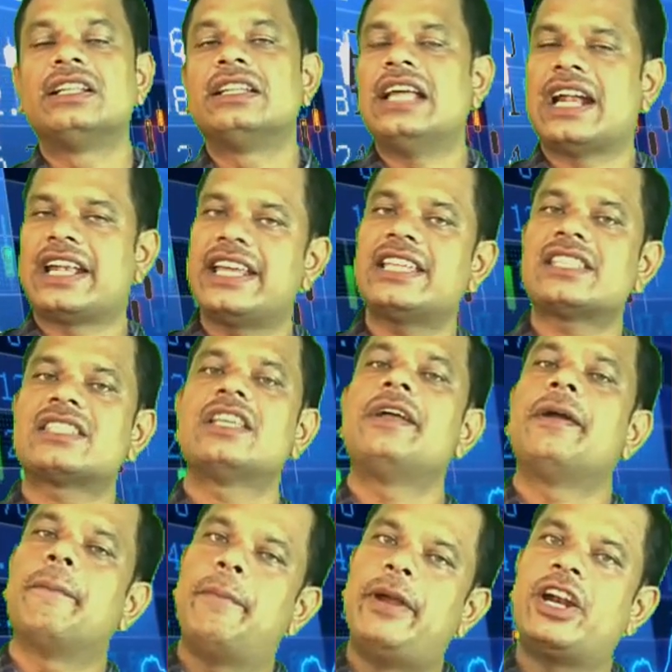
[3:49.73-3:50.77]
That is
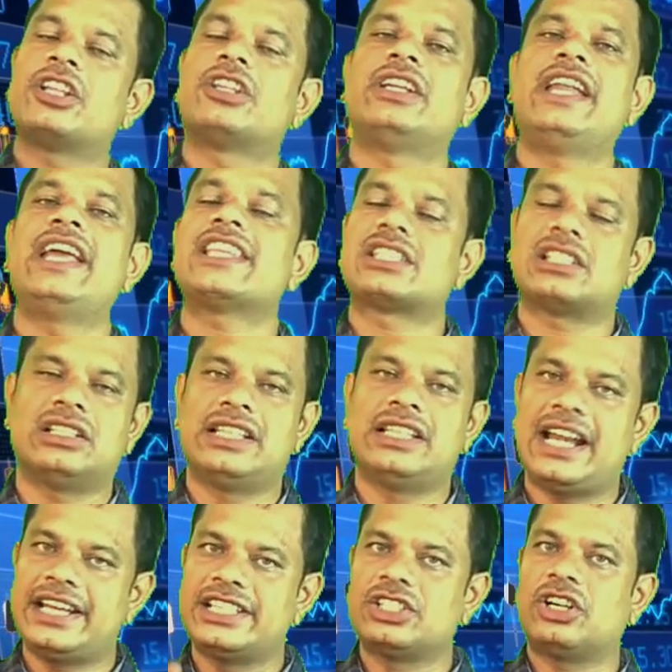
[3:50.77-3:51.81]
where the nation,
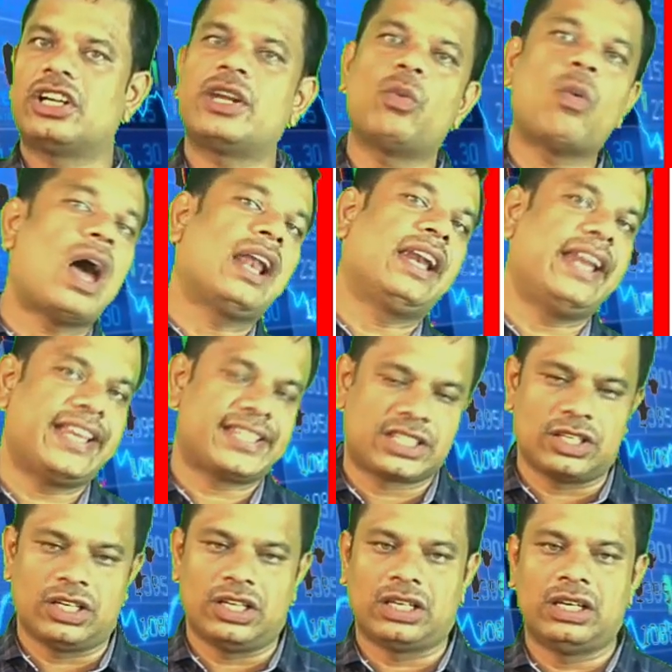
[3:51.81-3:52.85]
there is not a one
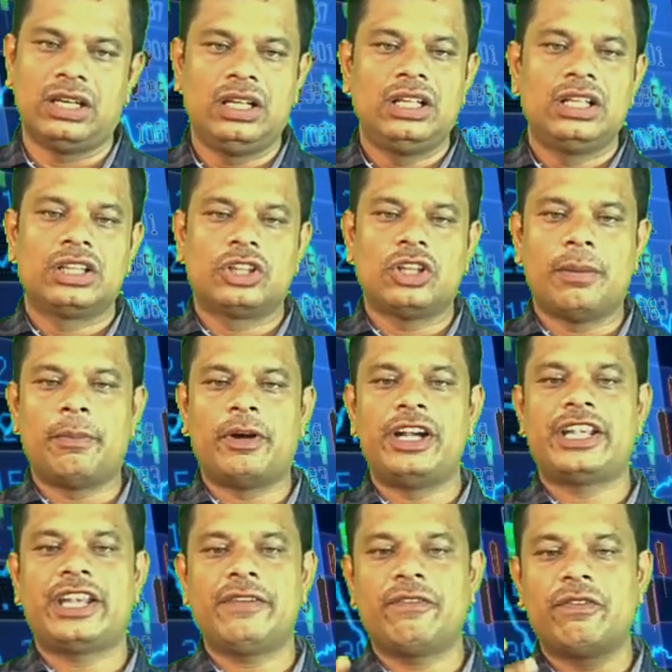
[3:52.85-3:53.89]
nation. The
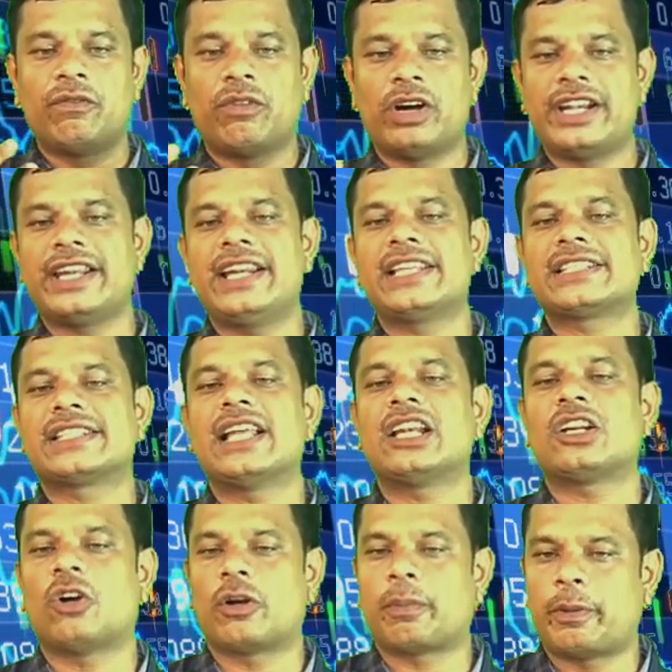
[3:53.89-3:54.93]

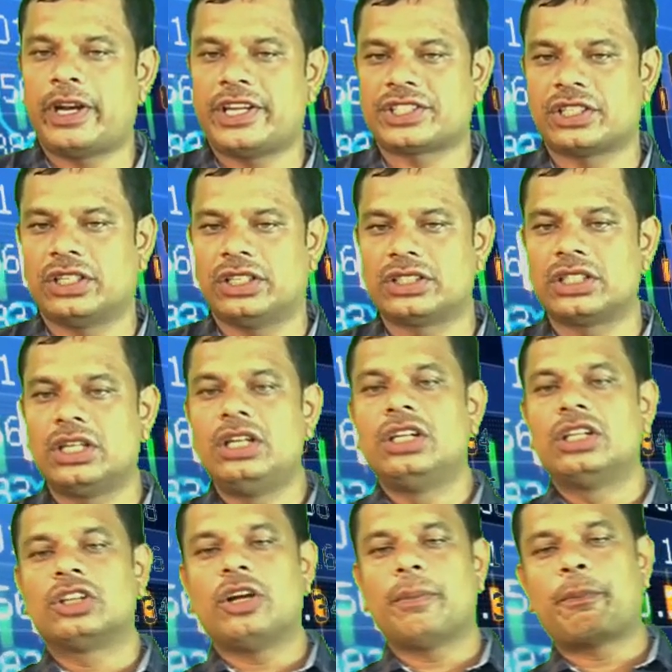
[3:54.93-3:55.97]
multinational corporations,
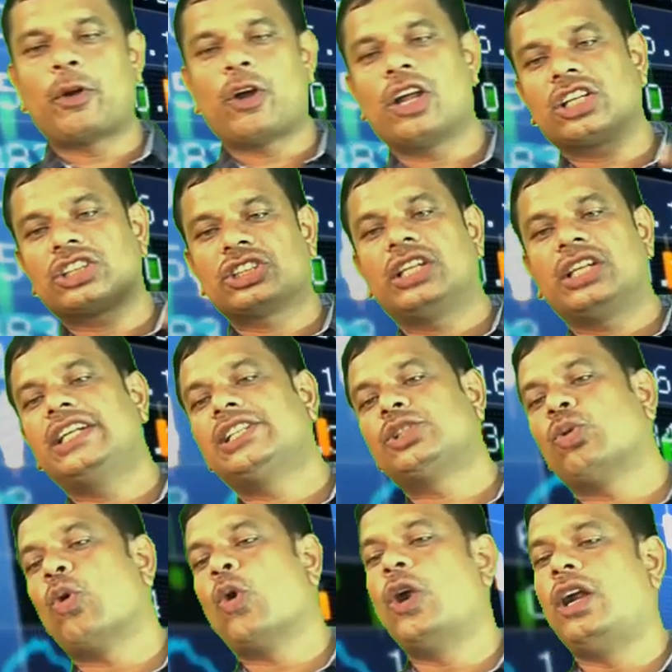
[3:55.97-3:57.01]
the production is
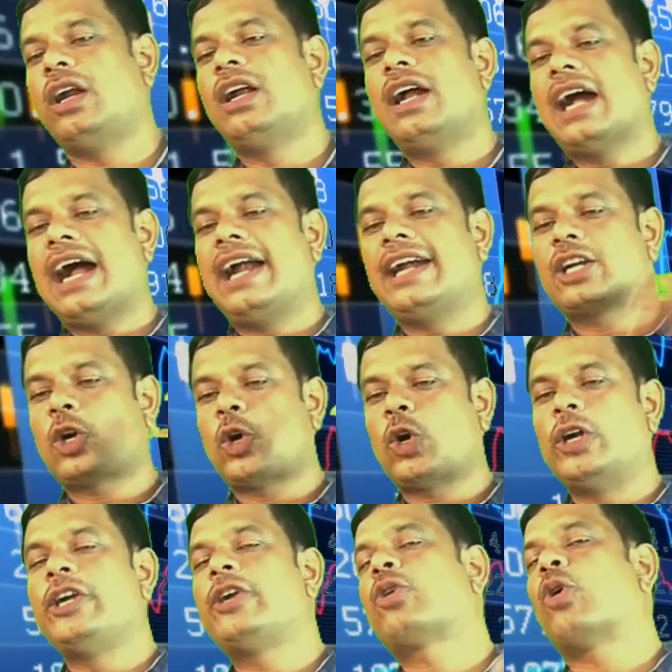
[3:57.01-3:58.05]
owned and
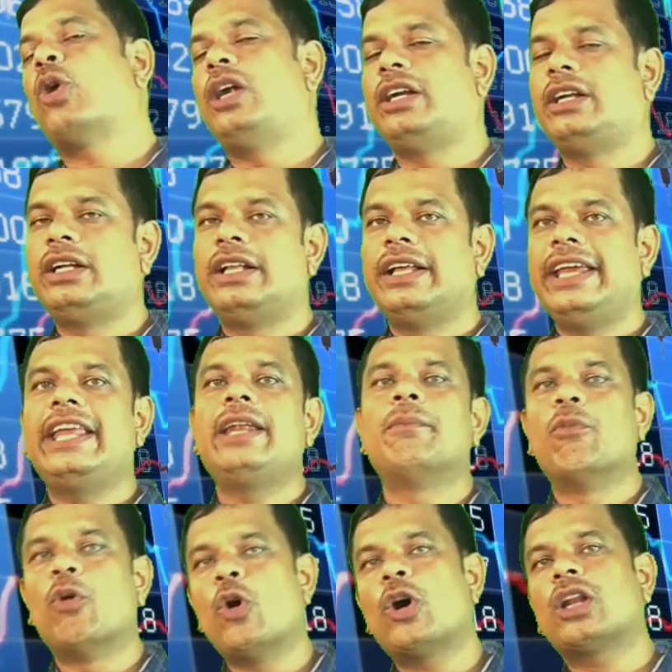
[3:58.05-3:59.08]
controlled in
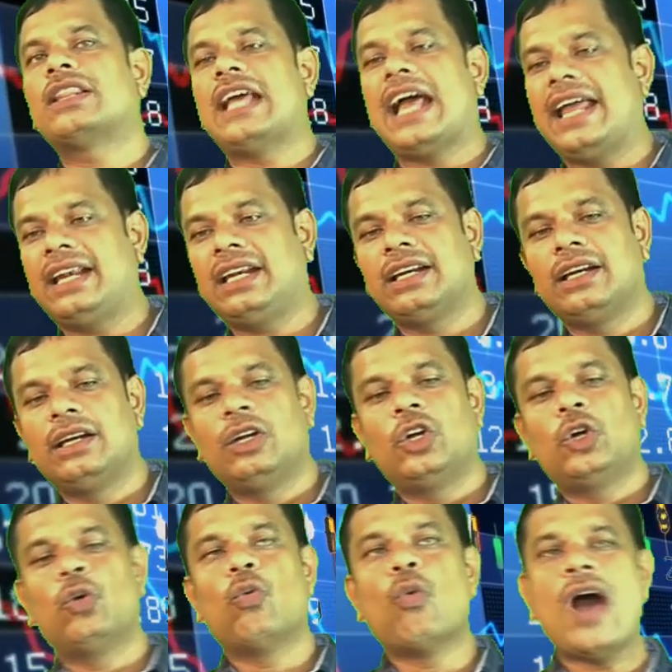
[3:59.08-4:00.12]
more than
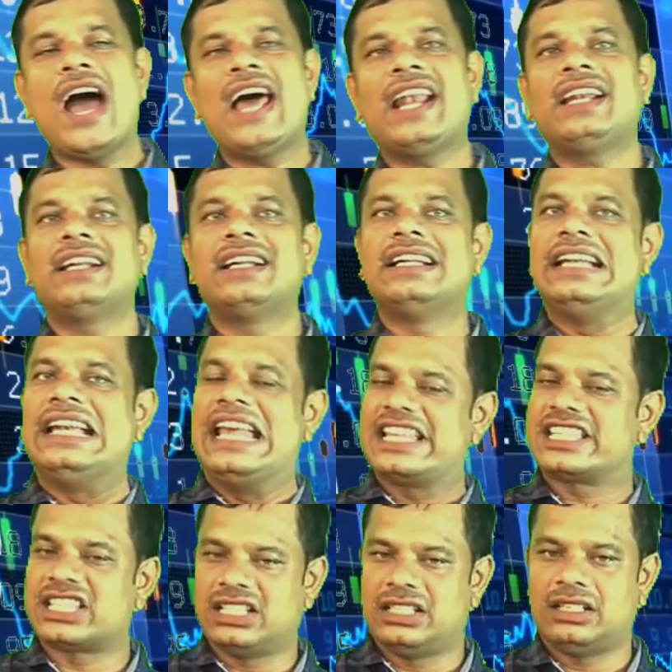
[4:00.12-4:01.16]
one
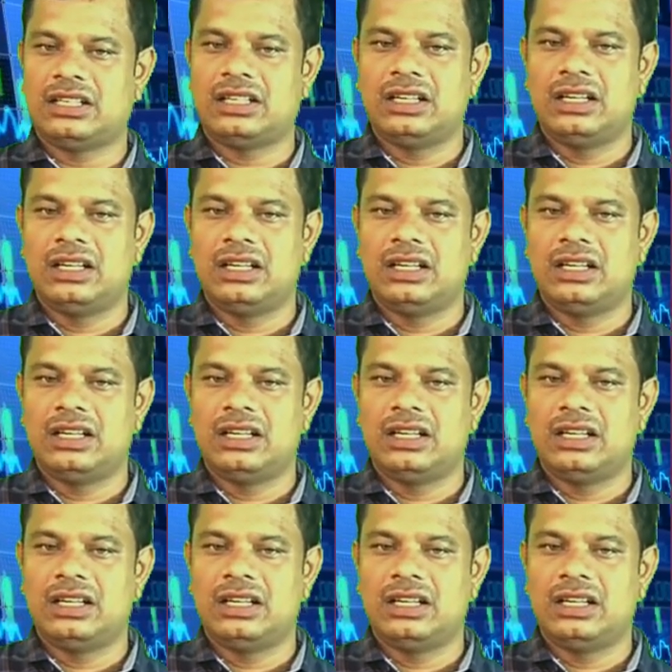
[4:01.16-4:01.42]
nation.